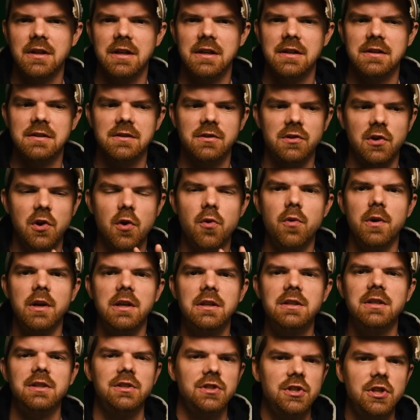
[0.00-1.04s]
is
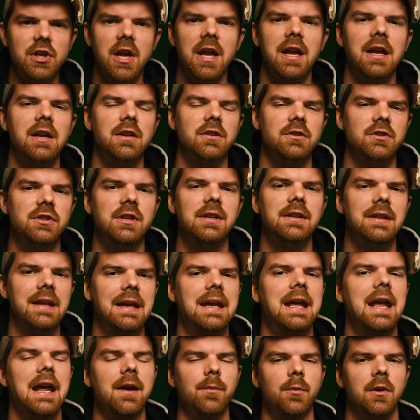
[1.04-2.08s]
going to change in the
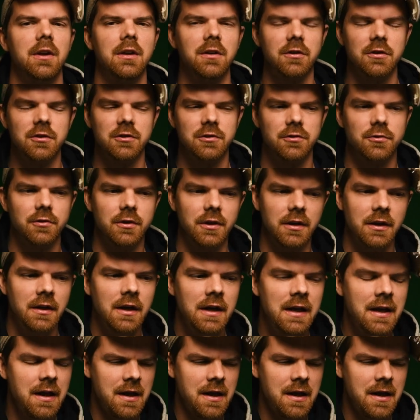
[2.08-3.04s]
camera industry